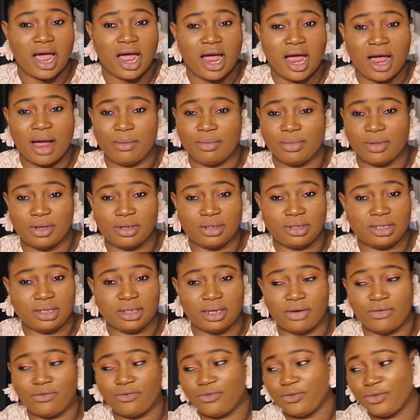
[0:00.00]
I'm not
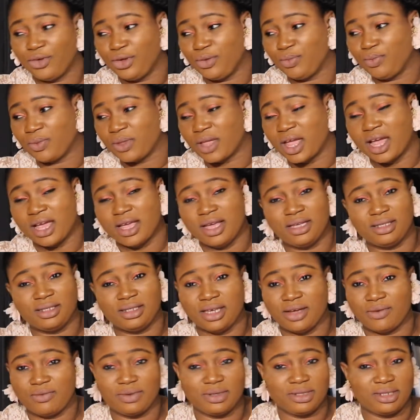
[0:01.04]
suffering. I eat
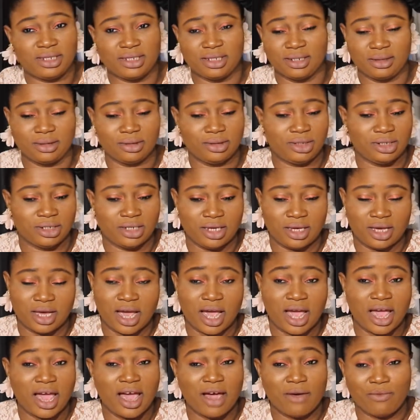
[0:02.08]
every single day.
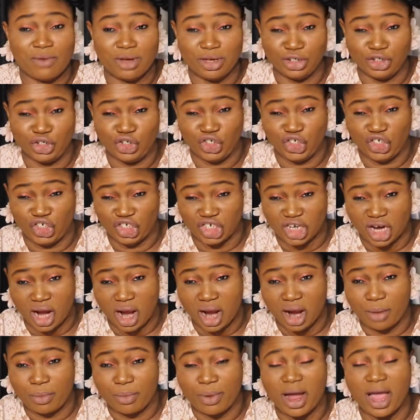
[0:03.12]
I have a
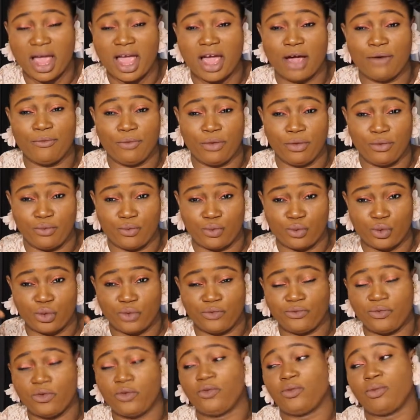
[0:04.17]
job. I have a
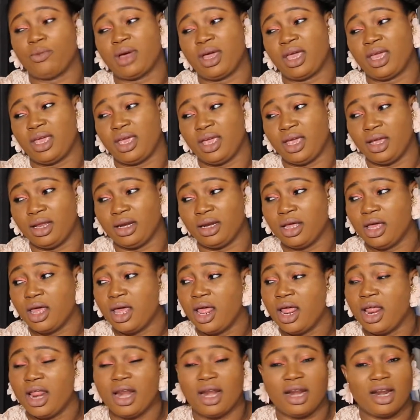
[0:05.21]
roof over my head.
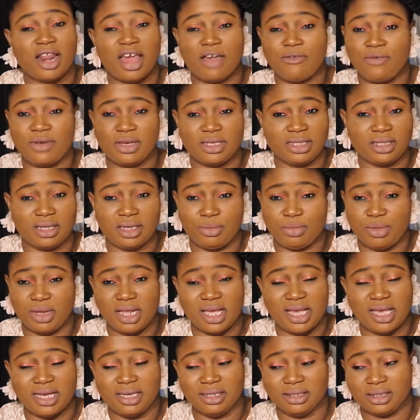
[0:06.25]
Life has not been
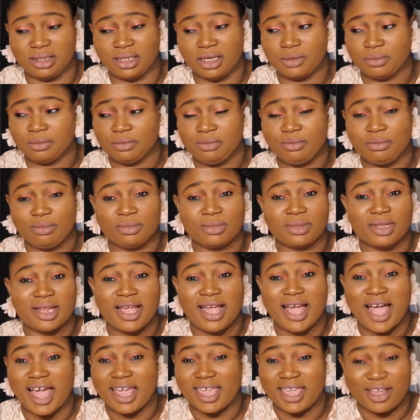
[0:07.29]
easy.
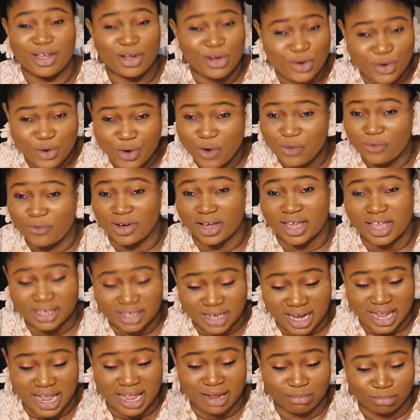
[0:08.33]
I can go on
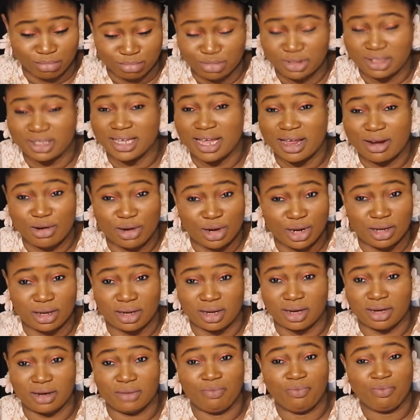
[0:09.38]
vacation. I can say,
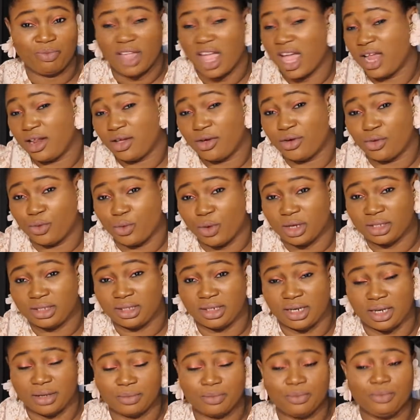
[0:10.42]
look, I didn't go to work
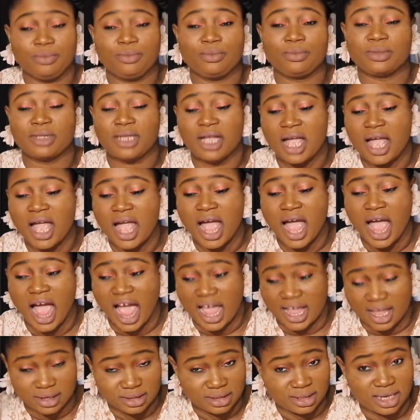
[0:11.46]
today.
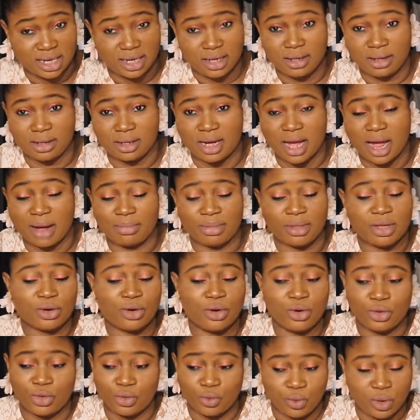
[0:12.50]
I can say, look, I'm not
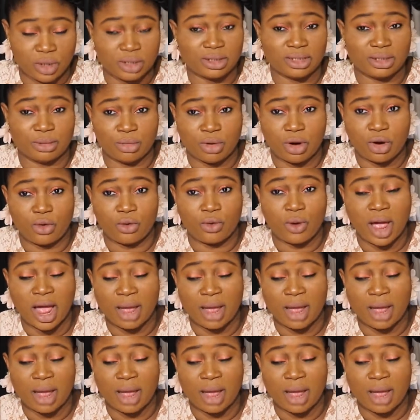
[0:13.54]
going to work tomorrow.